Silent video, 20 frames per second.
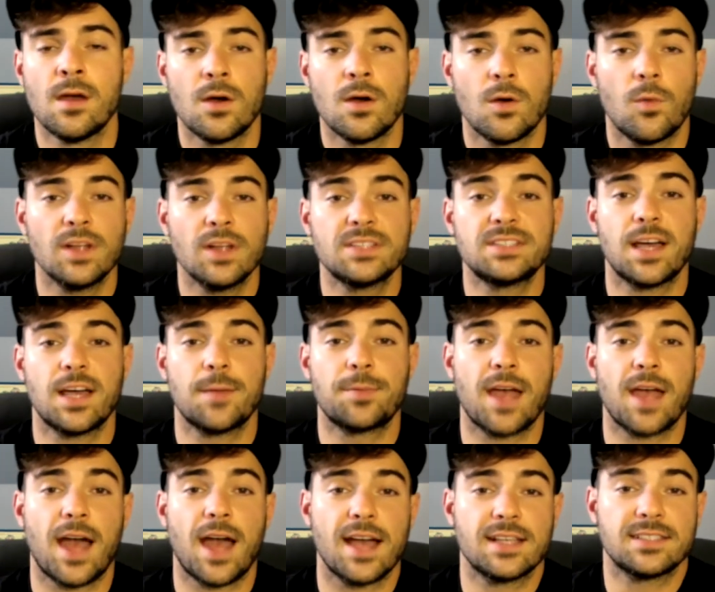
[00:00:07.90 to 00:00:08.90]
What's up,
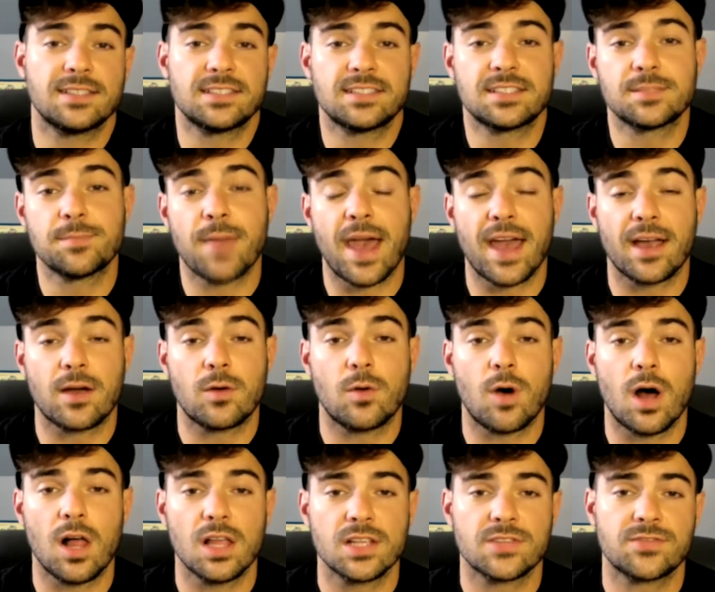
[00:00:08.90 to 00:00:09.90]
guys? This is Matt
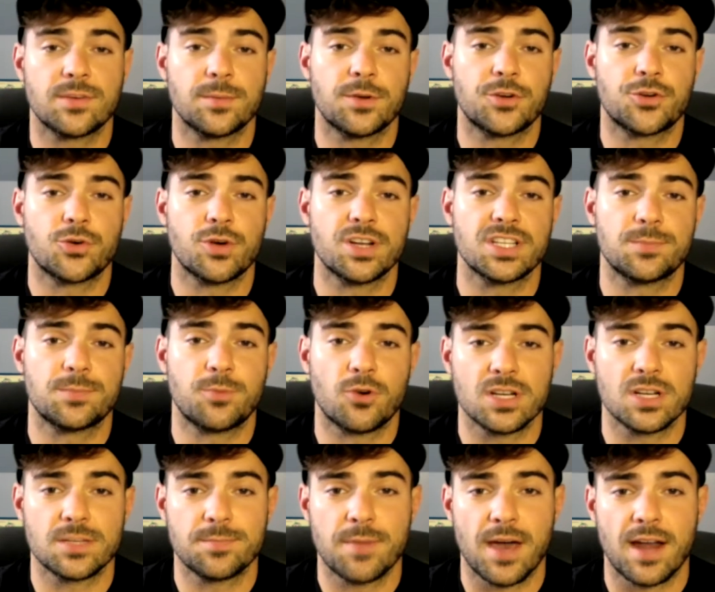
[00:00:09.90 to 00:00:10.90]
Kowalis from Detroit
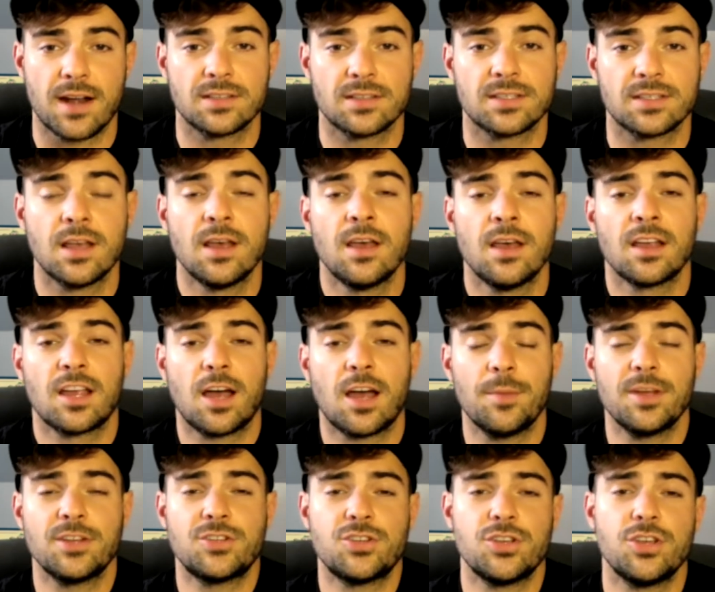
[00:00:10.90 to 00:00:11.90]
Sports Bettors
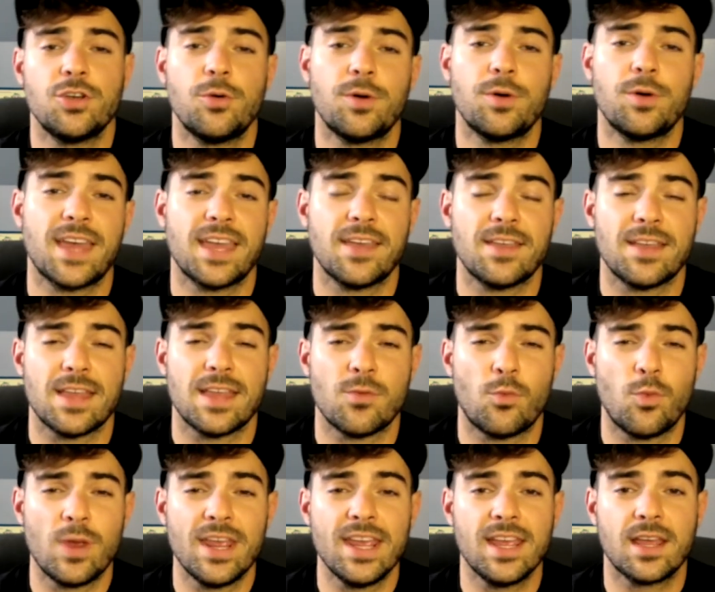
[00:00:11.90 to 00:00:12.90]
coming to you with a
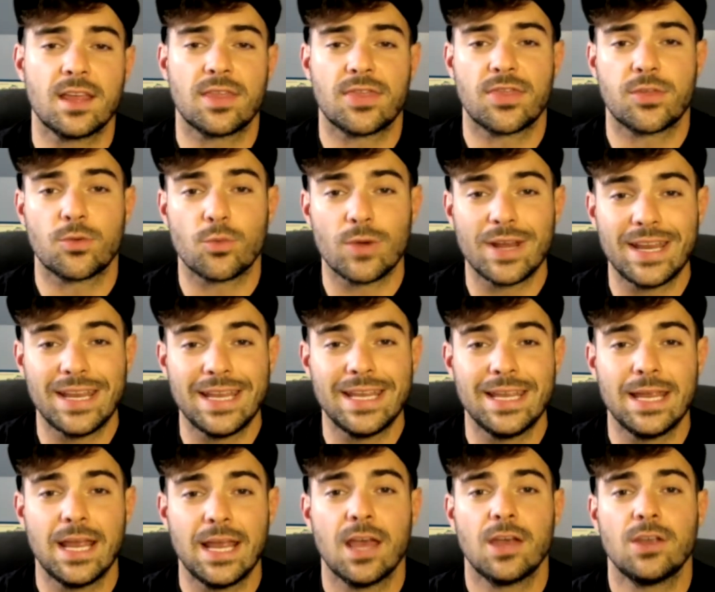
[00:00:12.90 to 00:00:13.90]
Week
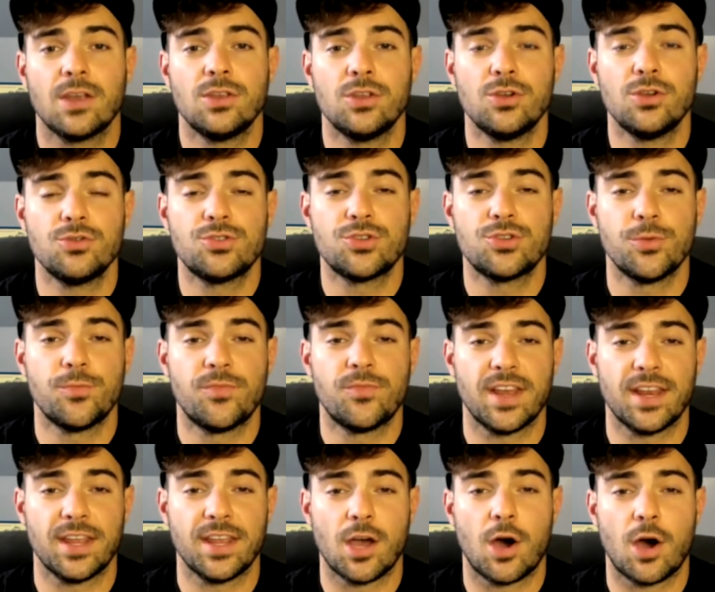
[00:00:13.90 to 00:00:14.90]
3 YouTube
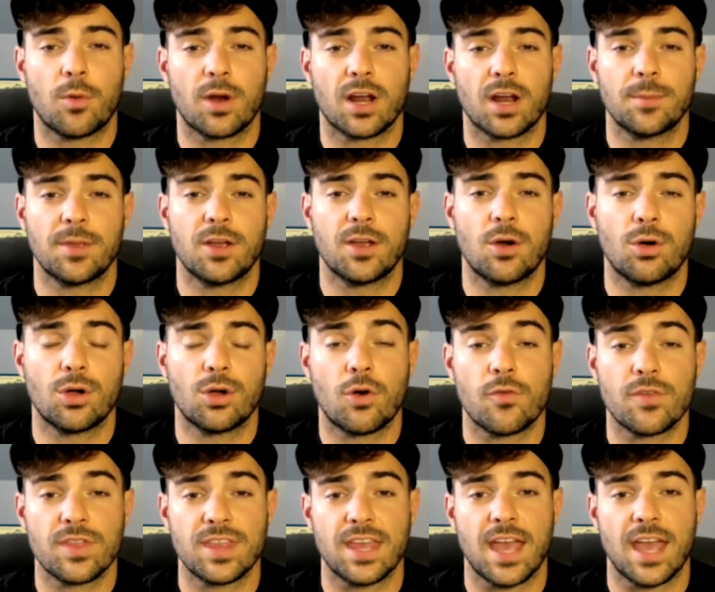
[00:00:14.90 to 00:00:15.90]
video. We're going to be going over
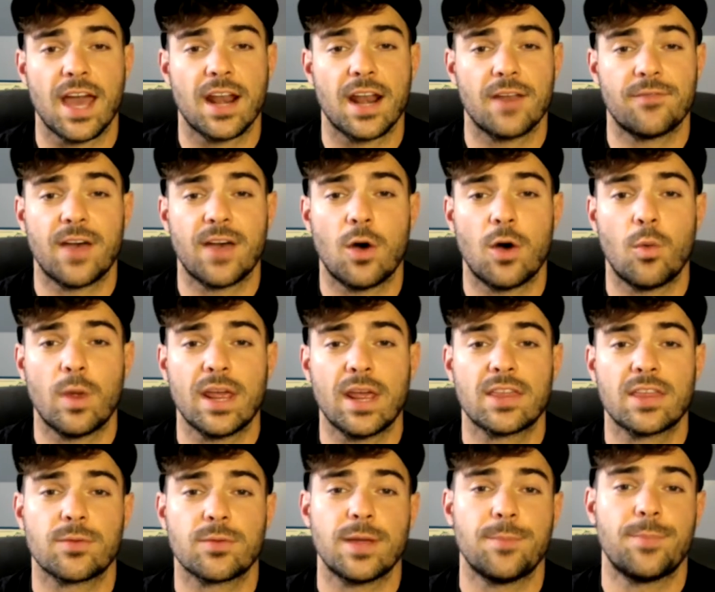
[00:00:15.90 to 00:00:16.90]
the NFL Week
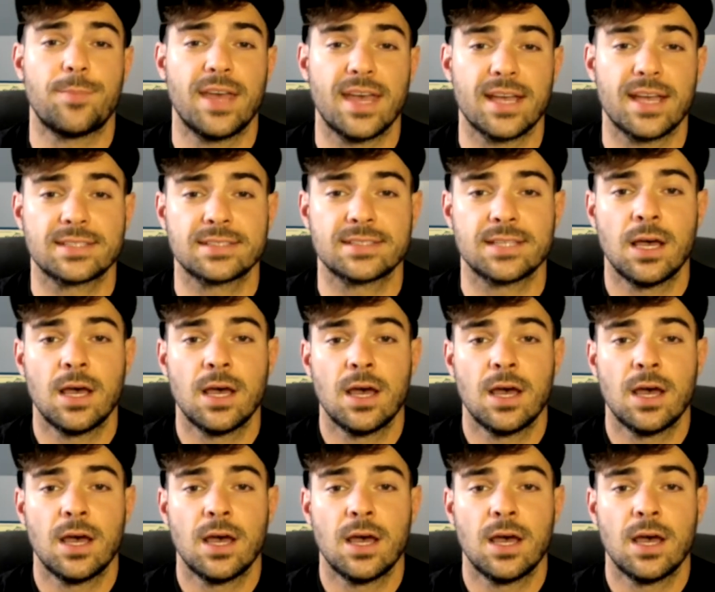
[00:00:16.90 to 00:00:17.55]
3 picks.